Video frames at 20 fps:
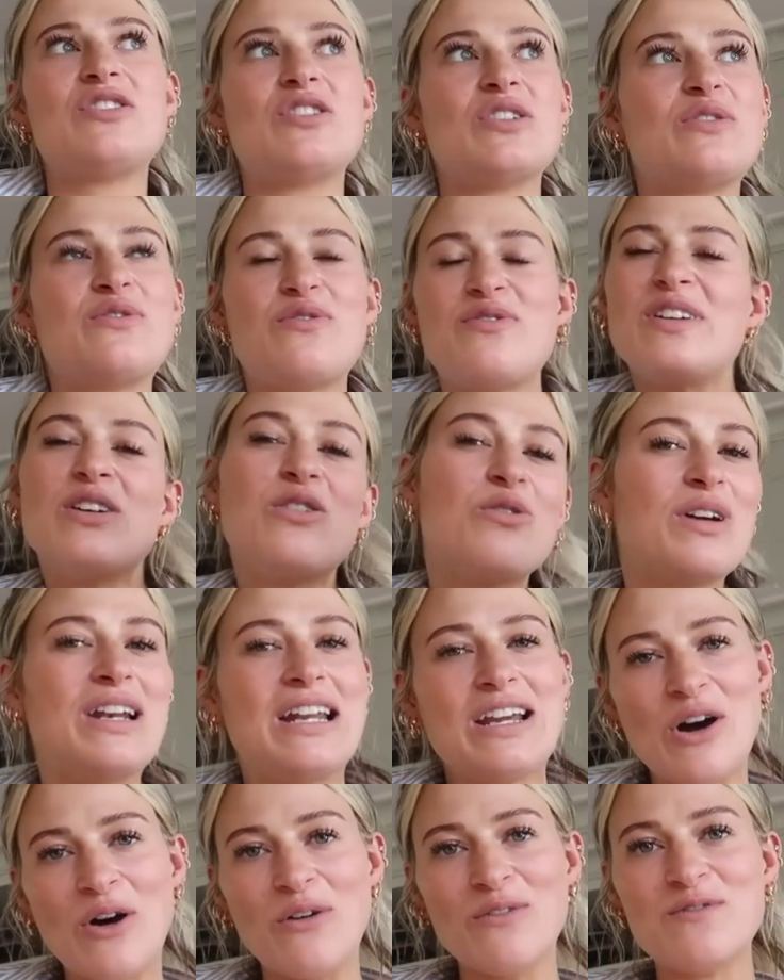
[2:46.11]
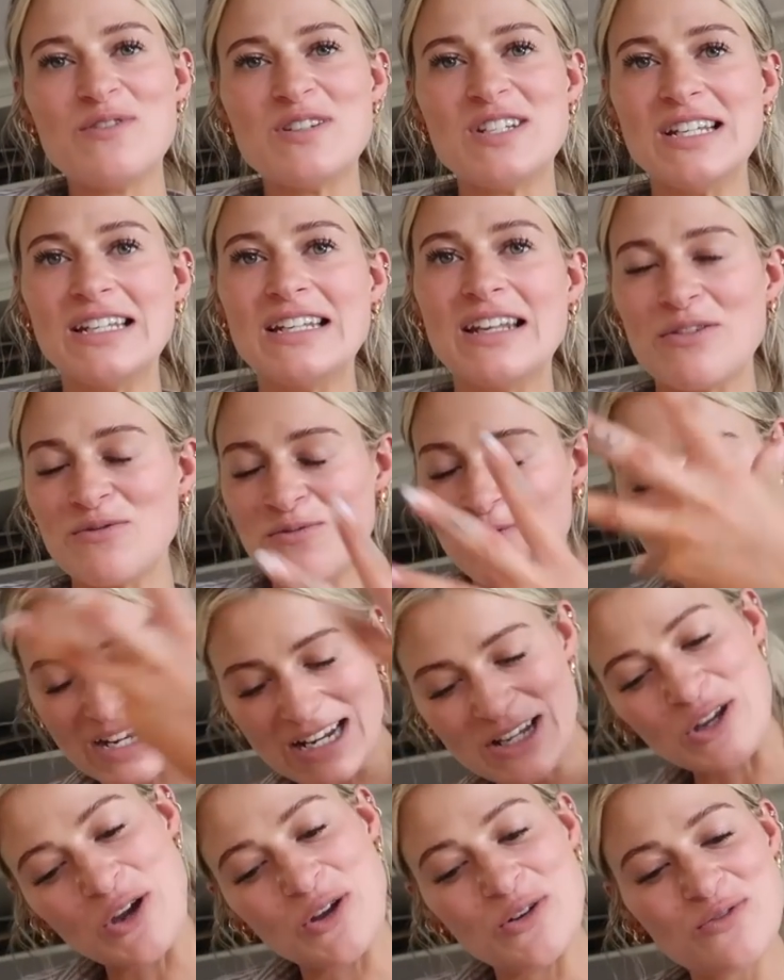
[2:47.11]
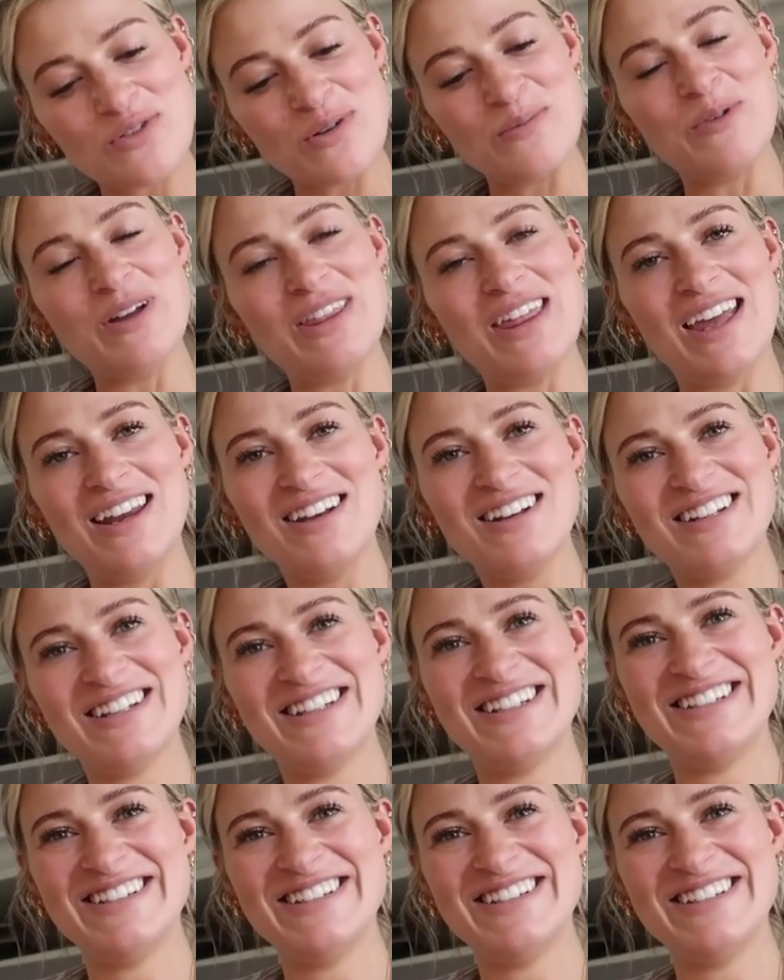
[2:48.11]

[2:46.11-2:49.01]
just feel really confident and really good from within.